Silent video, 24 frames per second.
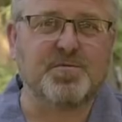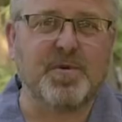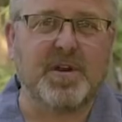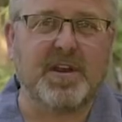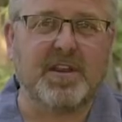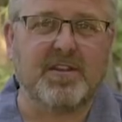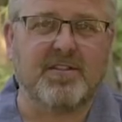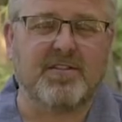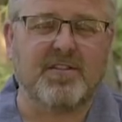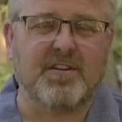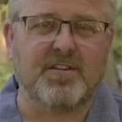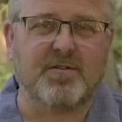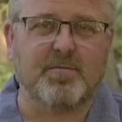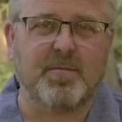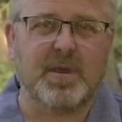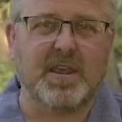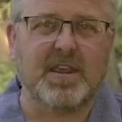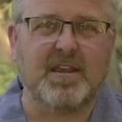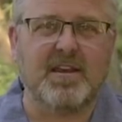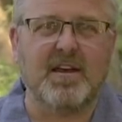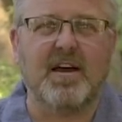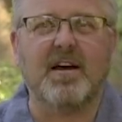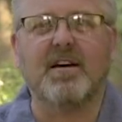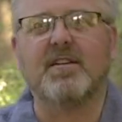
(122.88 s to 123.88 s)
when it's just
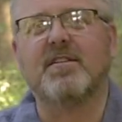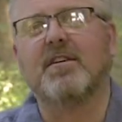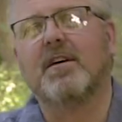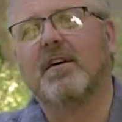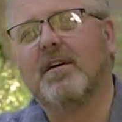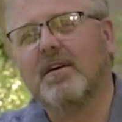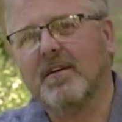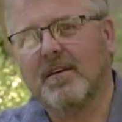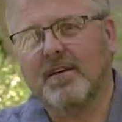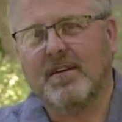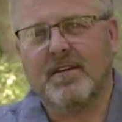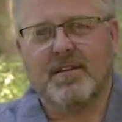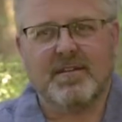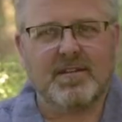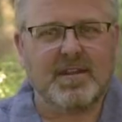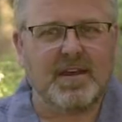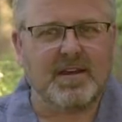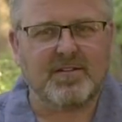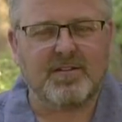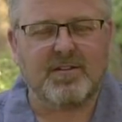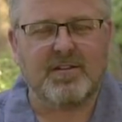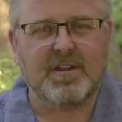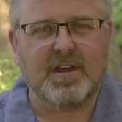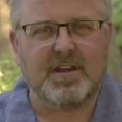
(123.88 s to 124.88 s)
been cut,
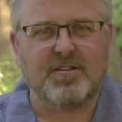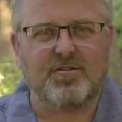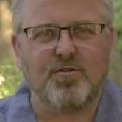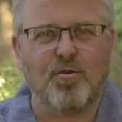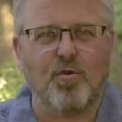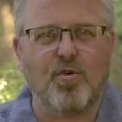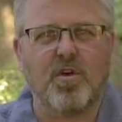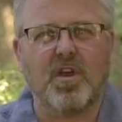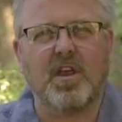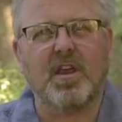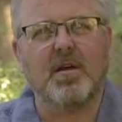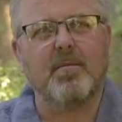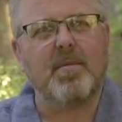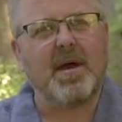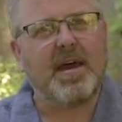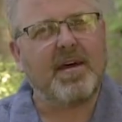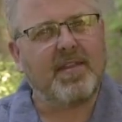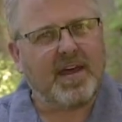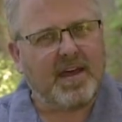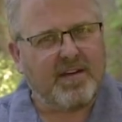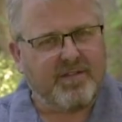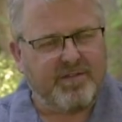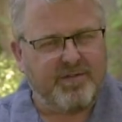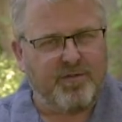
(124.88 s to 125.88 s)
they're talking
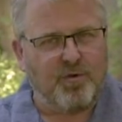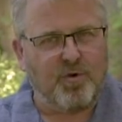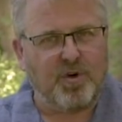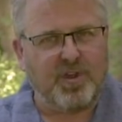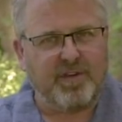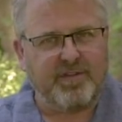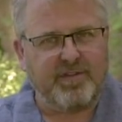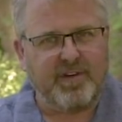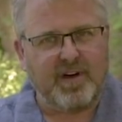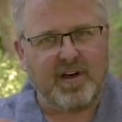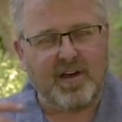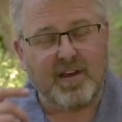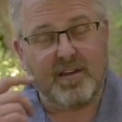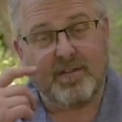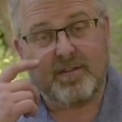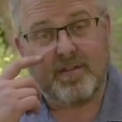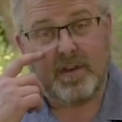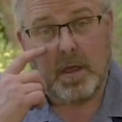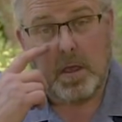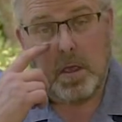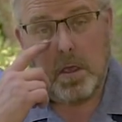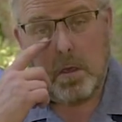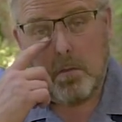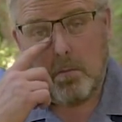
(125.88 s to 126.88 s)
about that 45%
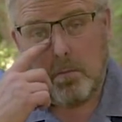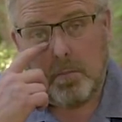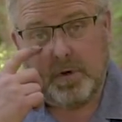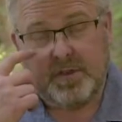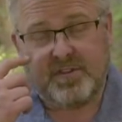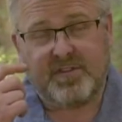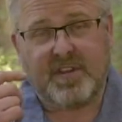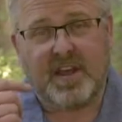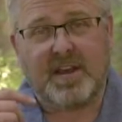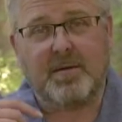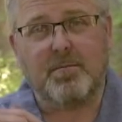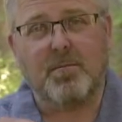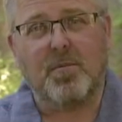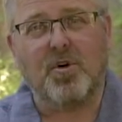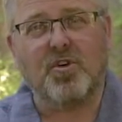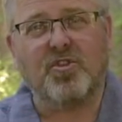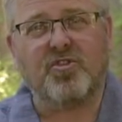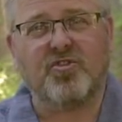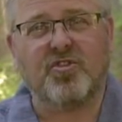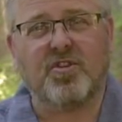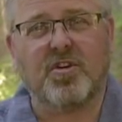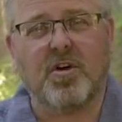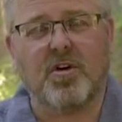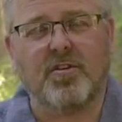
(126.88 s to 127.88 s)

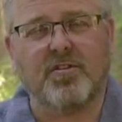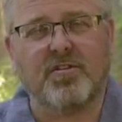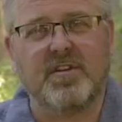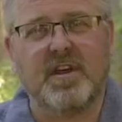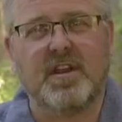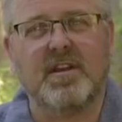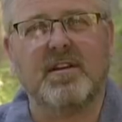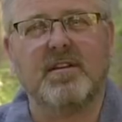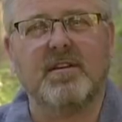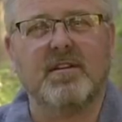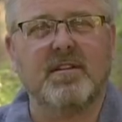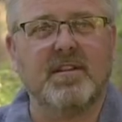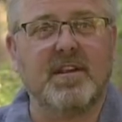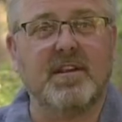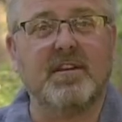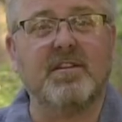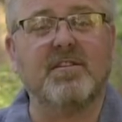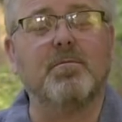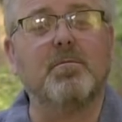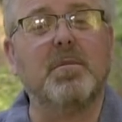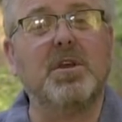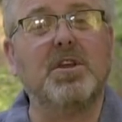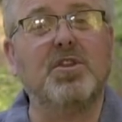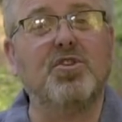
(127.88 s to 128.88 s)
moisture content. That
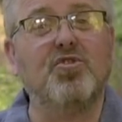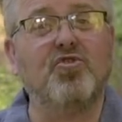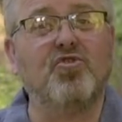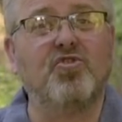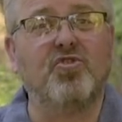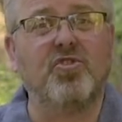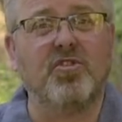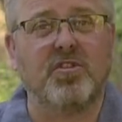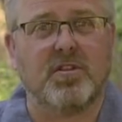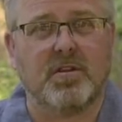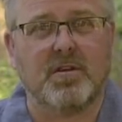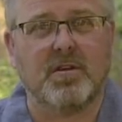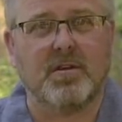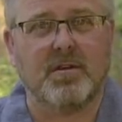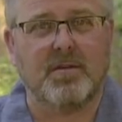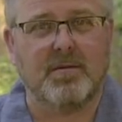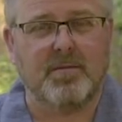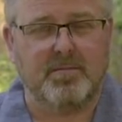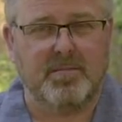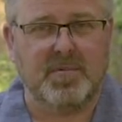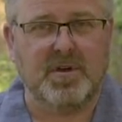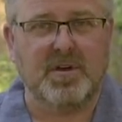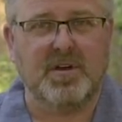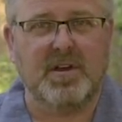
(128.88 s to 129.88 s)
doesn't mean you should
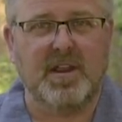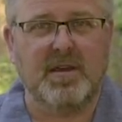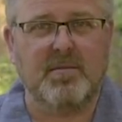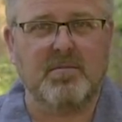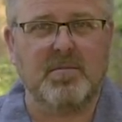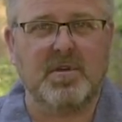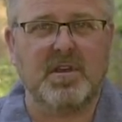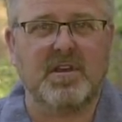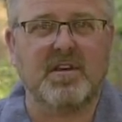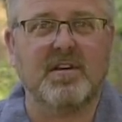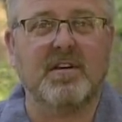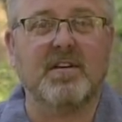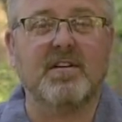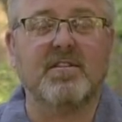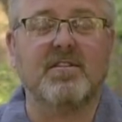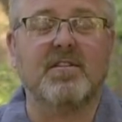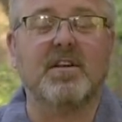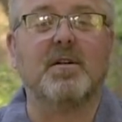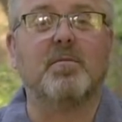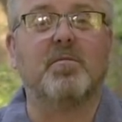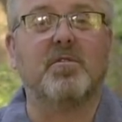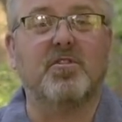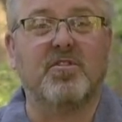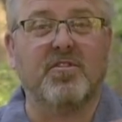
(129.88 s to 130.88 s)
burn it, because
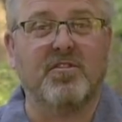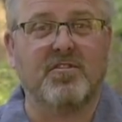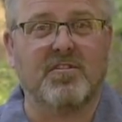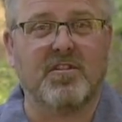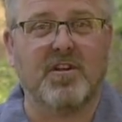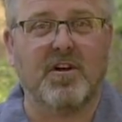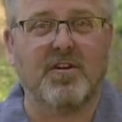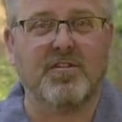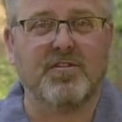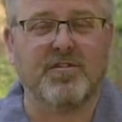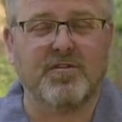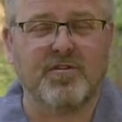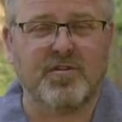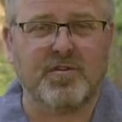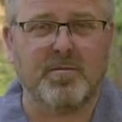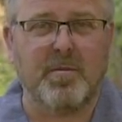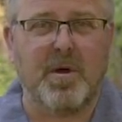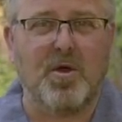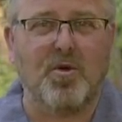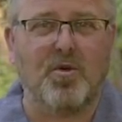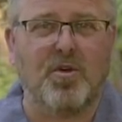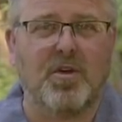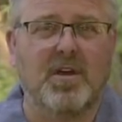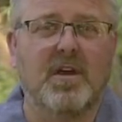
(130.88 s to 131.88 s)
it'll produce lots of
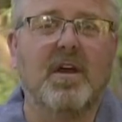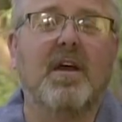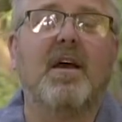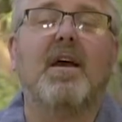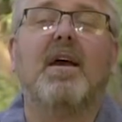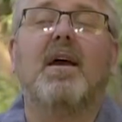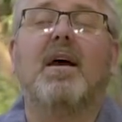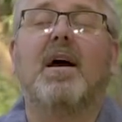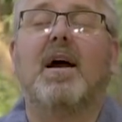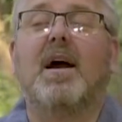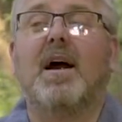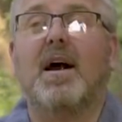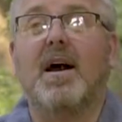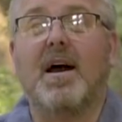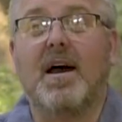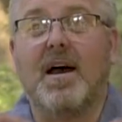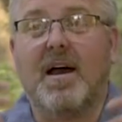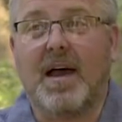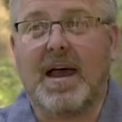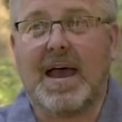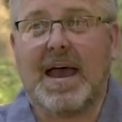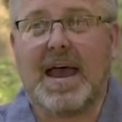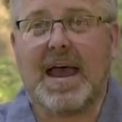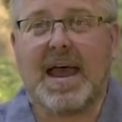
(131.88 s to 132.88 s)
smoke
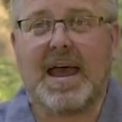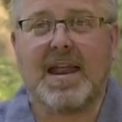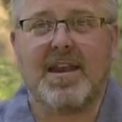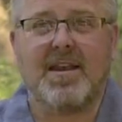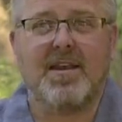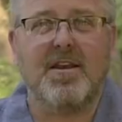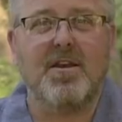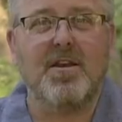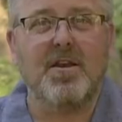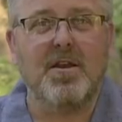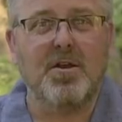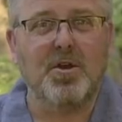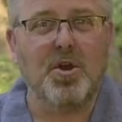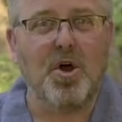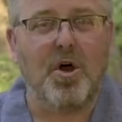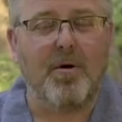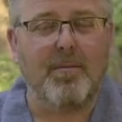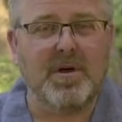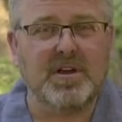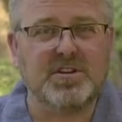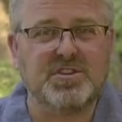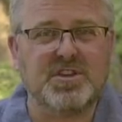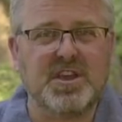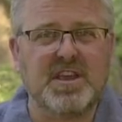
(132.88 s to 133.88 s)
and
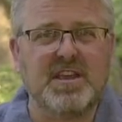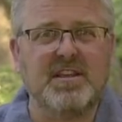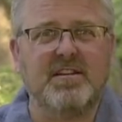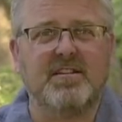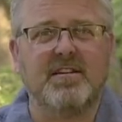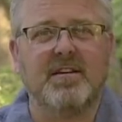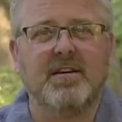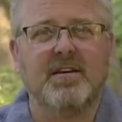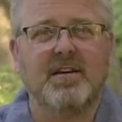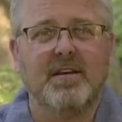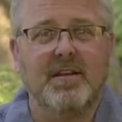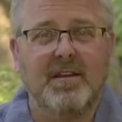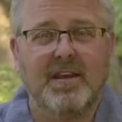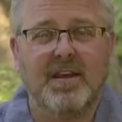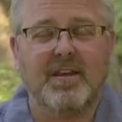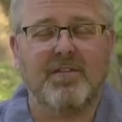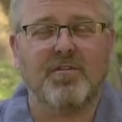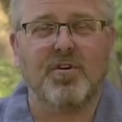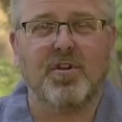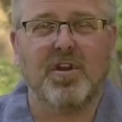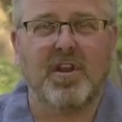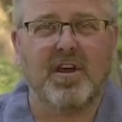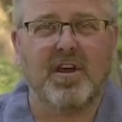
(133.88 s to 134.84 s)
not much heat. If your